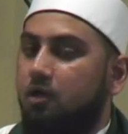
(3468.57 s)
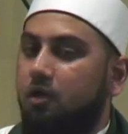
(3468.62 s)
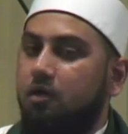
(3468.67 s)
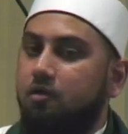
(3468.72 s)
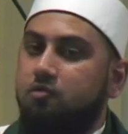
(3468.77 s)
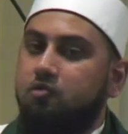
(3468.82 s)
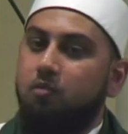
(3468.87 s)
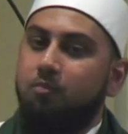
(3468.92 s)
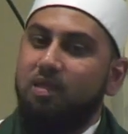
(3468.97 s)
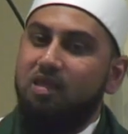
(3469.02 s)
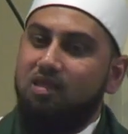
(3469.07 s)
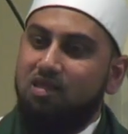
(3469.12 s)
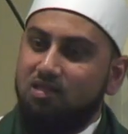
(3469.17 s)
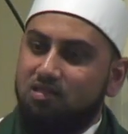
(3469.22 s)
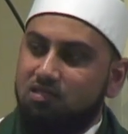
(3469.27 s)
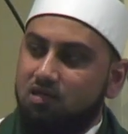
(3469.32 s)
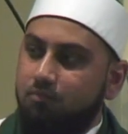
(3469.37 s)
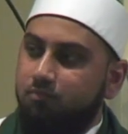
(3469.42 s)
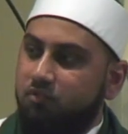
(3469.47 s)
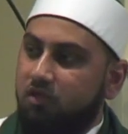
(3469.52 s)
to make it
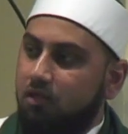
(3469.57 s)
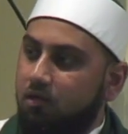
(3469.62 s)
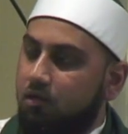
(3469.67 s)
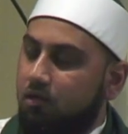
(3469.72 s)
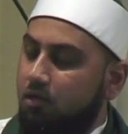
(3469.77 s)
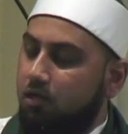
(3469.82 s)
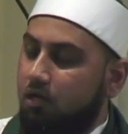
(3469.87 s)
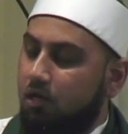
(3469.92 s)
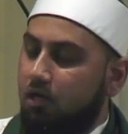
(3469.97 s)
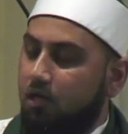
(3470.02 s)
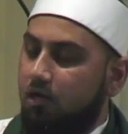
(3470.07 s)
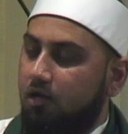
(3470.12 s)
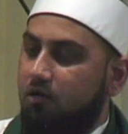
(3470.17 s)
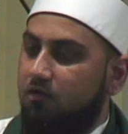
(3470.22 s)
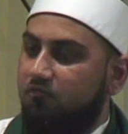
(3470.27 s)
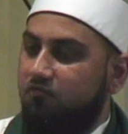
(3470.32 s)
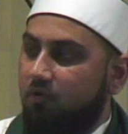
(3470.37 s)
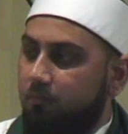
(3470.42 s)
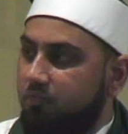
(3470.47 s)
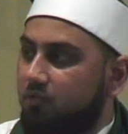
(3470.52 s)
something uh,
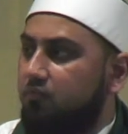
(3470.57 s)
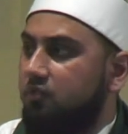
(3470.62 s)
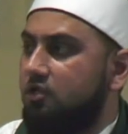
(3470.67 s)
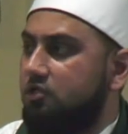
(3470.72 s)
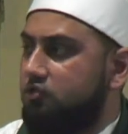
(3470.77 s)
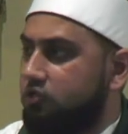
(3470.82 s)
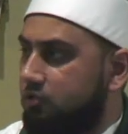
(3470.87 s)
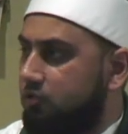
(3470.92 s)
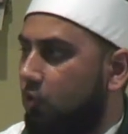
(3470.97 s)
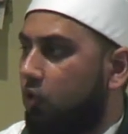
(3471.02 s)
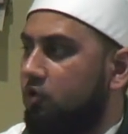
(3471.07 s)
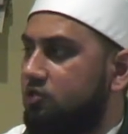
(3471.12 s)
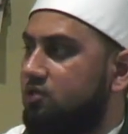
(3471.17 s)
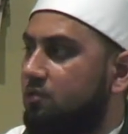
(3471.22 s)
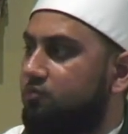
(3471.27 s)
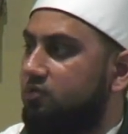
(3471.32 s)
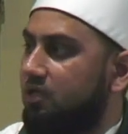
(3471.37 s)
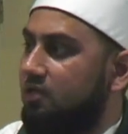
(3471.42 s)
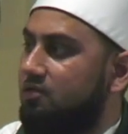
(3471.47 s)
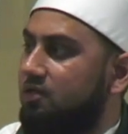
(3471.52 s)
from the religion or
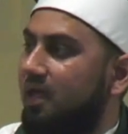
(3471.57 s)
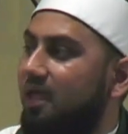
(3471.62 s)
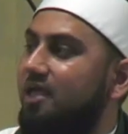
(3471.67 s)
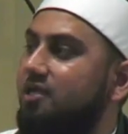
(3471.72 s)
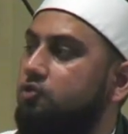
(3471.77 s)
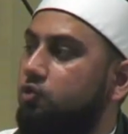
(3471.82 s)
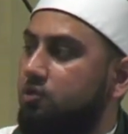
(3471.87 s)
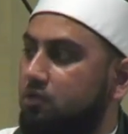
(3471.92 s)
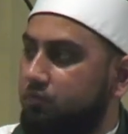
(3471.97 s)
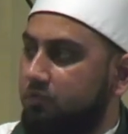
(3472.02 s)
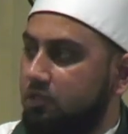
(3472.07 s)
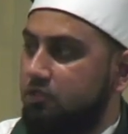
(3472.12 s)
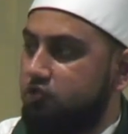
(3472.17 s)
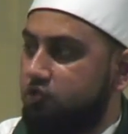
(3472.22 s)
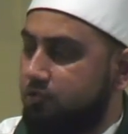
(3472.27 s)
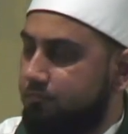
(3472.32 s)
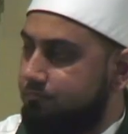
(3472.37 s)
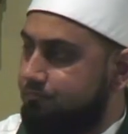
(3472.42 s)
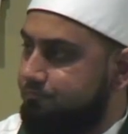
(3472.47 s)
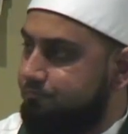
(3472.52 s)
something to aid you in the
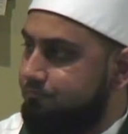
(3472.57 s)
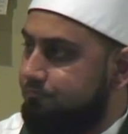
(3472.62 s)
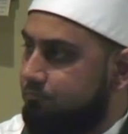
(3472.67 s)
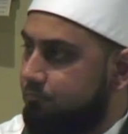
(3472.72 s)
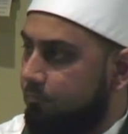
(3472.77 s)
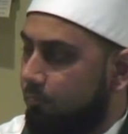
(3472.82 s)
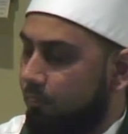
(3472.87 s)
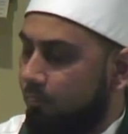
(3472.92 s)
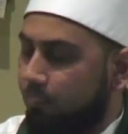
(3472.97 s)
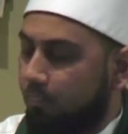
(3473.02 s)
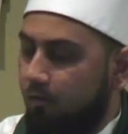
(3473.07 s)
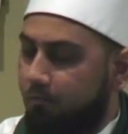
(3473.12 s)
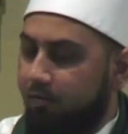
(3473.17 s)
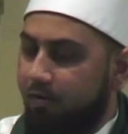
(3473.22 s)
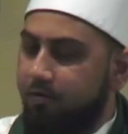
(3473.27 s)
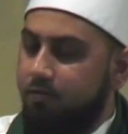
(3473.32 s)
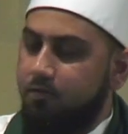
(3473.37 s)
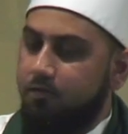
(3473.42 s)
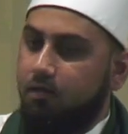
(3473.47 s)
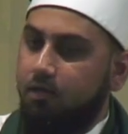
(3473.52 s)
religion,
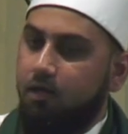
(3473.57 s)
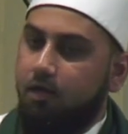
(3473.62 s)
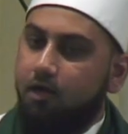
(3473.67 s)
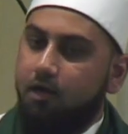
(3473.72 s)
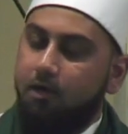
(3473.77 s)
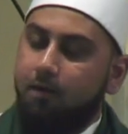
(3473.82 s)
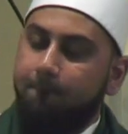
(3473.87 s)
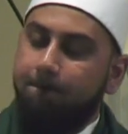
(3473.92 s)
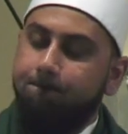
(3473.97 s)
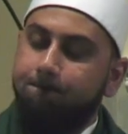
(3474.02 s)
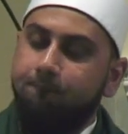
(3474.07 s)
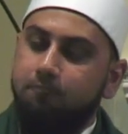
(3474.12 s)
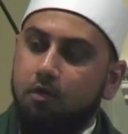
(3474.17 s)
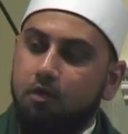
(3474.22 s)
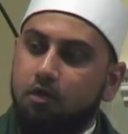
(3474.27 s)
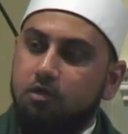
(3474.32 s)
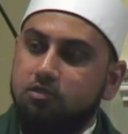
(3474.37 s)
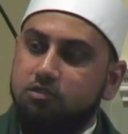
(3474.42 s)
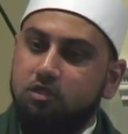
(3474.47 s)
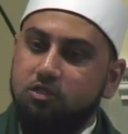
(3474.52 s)
right? Um,
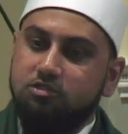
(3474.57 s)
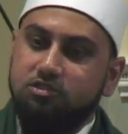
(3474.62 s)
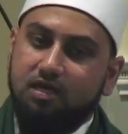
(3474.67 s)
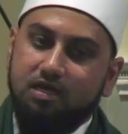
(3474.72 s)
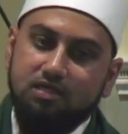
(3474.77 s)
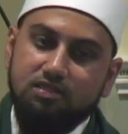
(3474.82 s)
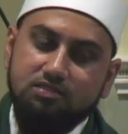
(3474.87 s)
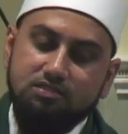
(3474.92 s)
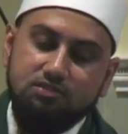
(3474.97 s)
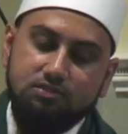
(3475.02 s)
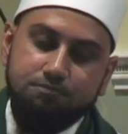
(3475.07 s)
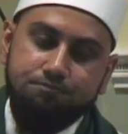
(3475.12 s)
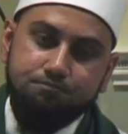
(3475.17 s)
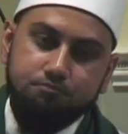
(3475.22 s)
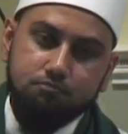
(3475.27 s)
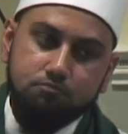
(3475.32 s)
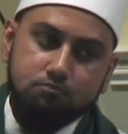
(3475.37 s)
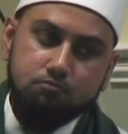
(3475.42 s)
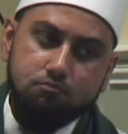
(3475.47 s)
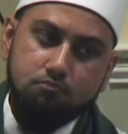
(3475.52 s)
such as
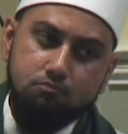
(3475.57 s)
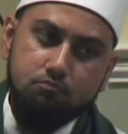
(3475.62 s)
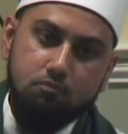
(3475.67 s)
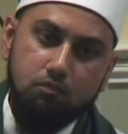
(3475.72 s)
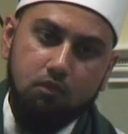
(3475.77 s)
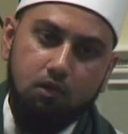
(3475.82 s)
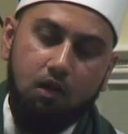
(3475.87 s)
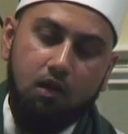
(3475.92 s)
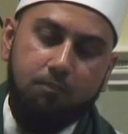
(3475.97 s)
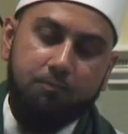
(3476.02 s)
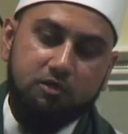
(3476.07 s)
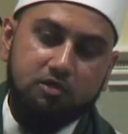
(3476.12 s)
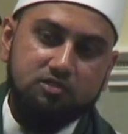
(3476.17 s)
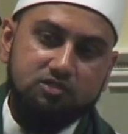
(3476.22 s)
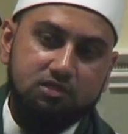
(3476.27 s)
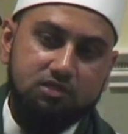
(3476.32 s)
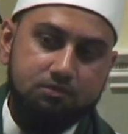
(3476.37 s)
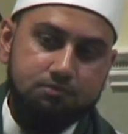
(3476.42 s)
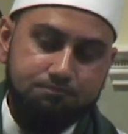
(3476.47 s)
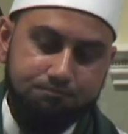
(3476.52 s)
a
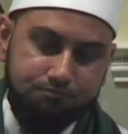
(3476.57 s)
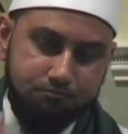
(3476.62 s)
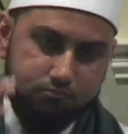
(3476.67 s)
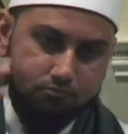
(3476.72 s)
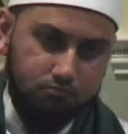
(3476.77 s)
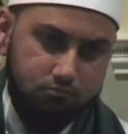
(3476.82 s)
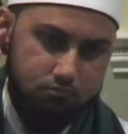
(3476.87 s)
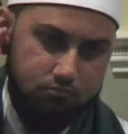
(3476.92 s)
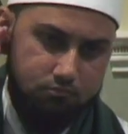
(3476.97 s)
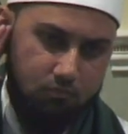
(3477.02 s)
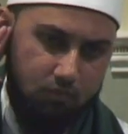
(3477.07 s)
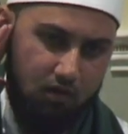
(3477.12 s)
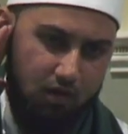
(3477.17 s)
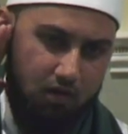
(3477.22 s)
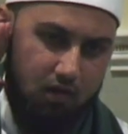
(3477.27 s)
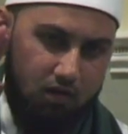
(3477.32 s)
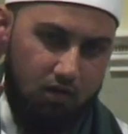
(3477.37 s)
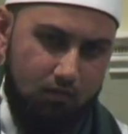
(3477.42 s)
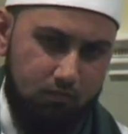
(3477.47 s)
person uh,